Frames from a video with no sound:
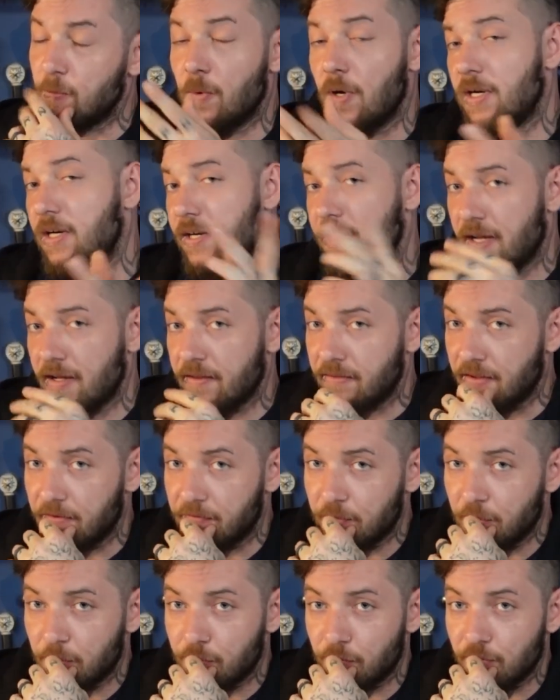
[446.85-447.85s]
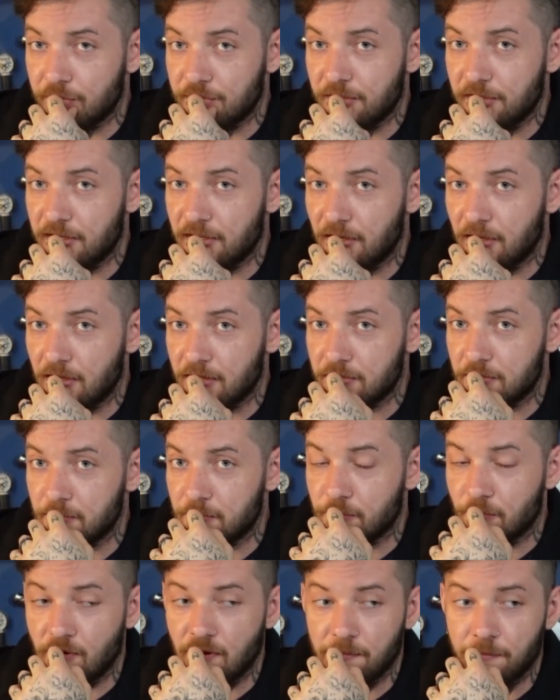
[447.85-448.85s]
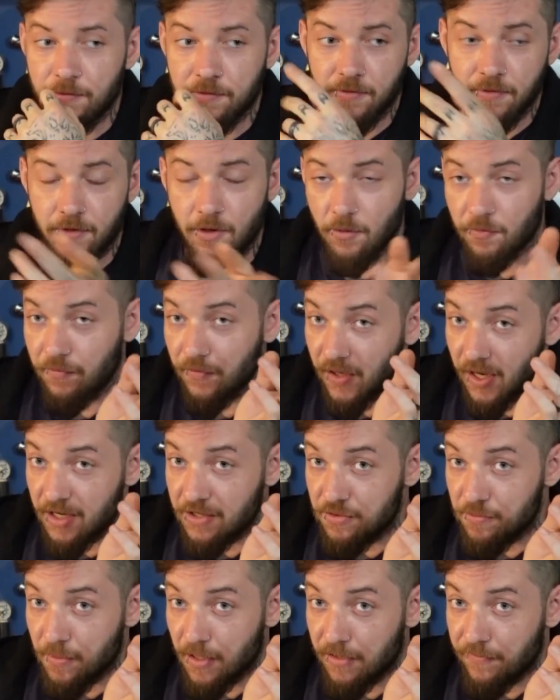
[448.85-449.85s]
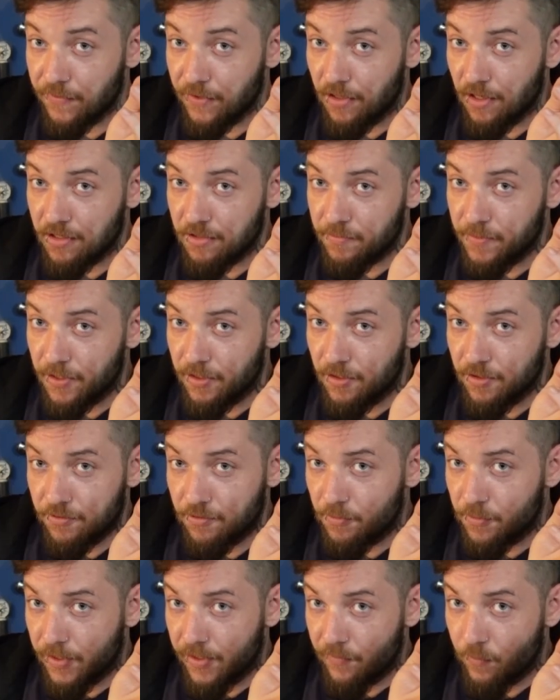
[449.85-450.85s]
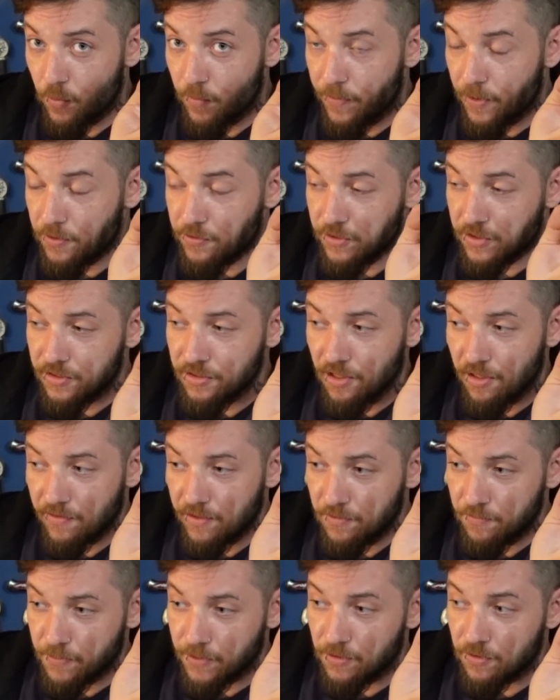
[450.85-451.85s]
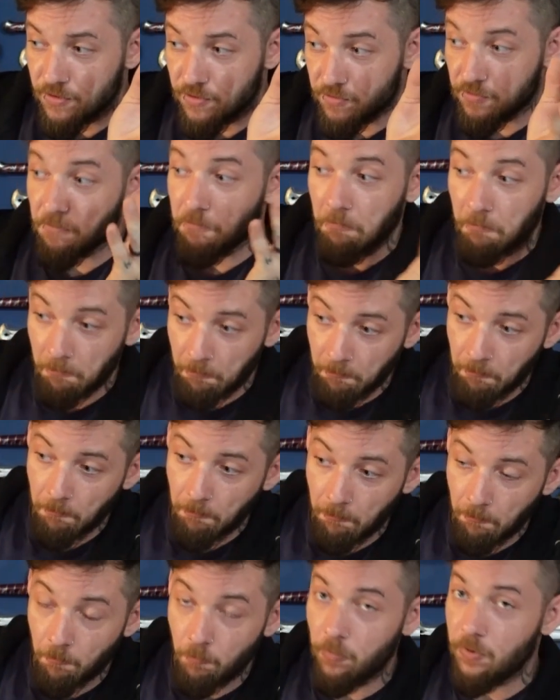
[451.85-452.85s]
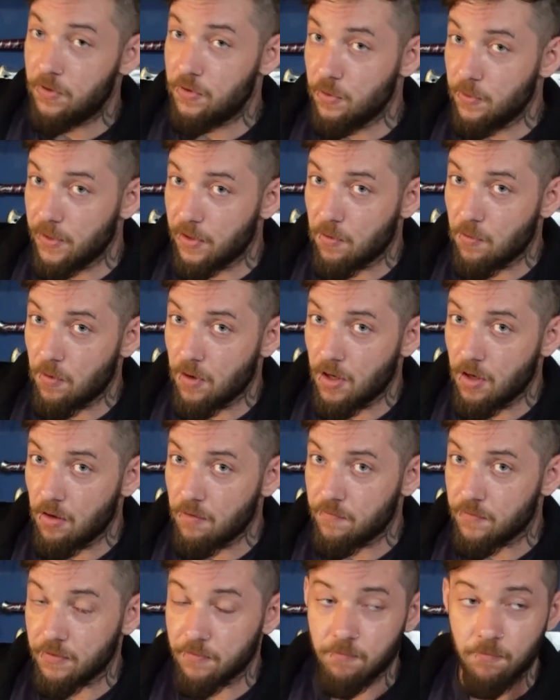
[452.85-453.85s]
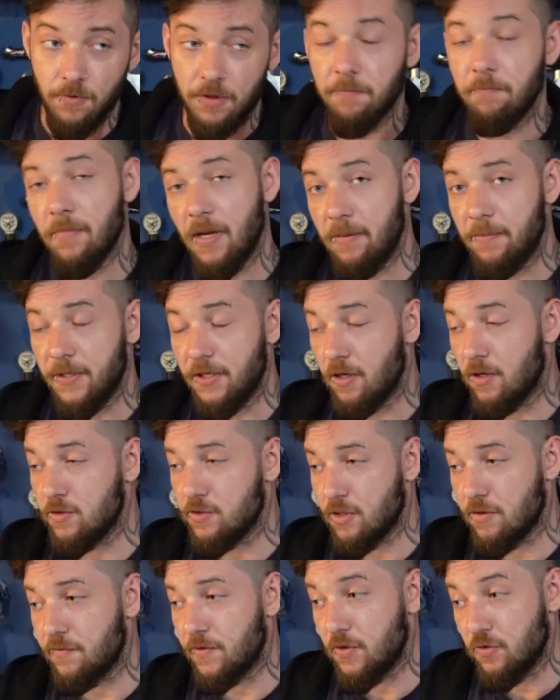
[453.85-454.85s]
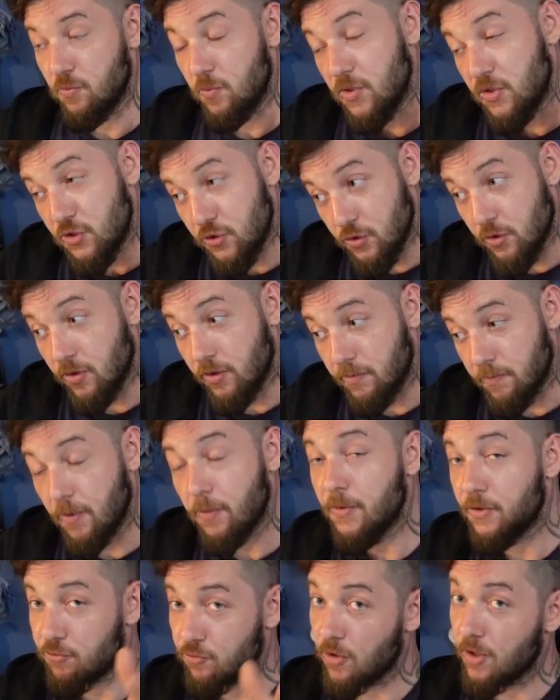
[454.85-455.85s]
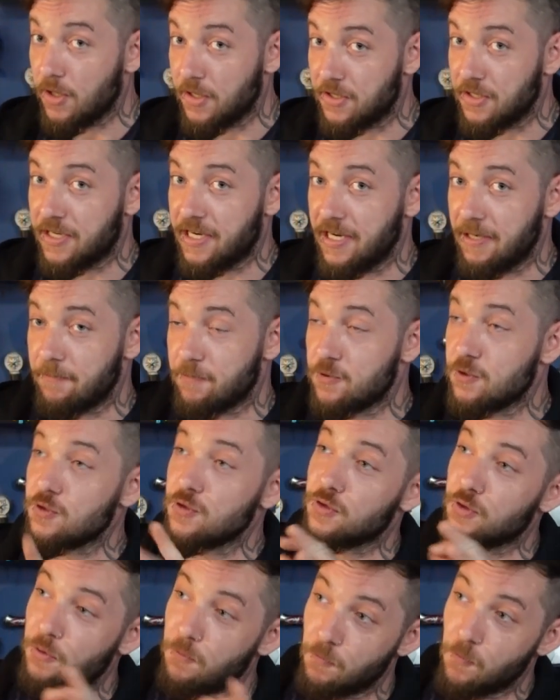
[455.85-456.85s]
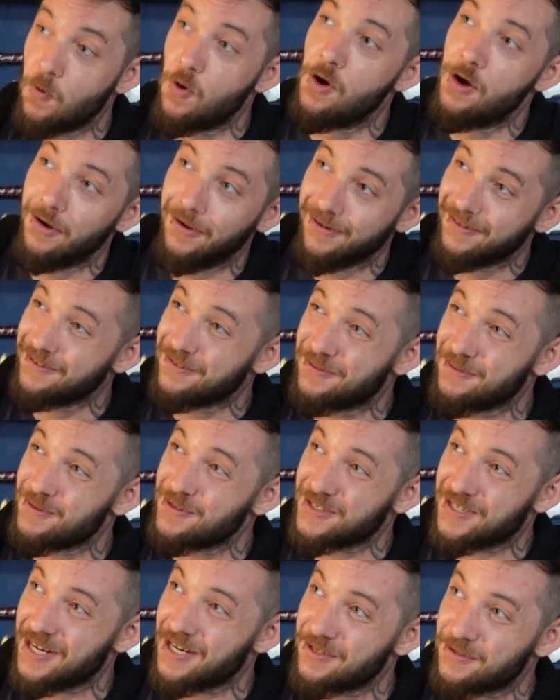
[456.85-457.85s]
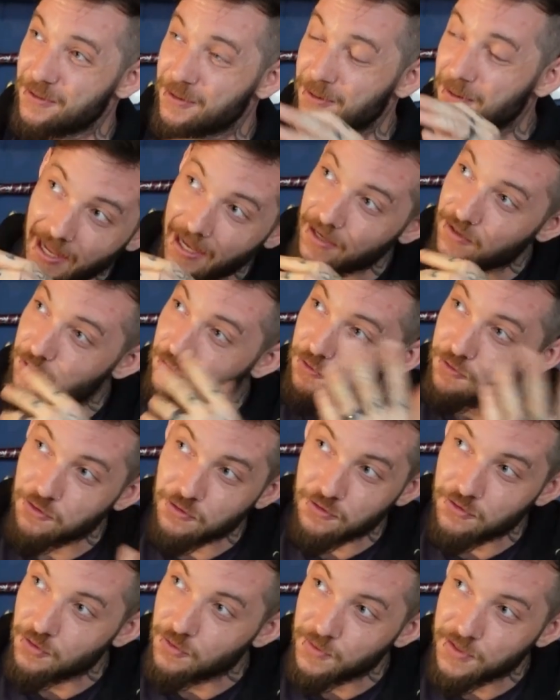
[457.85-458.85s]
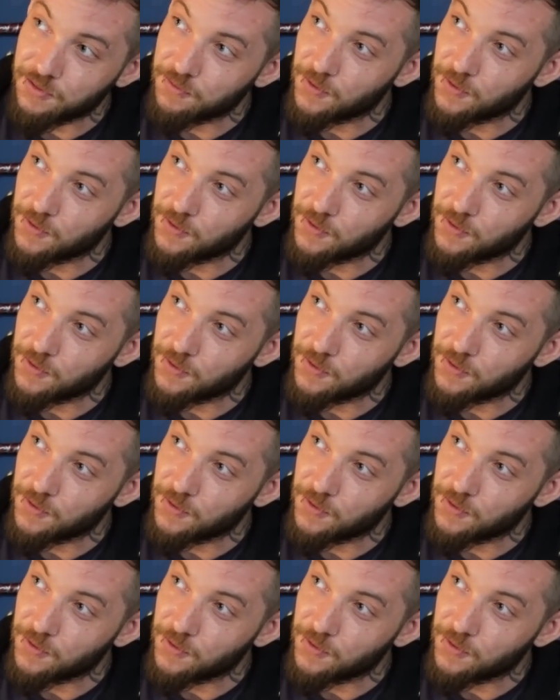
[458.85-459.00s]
while you're down there, feel free to hit like, subscribe and notification bell if you'd like to be alerted whenever we post things like this, because we do it quite often. Maybe not as often as we should, but we're trying to keep somewhat onto a schedule. It just doesn't always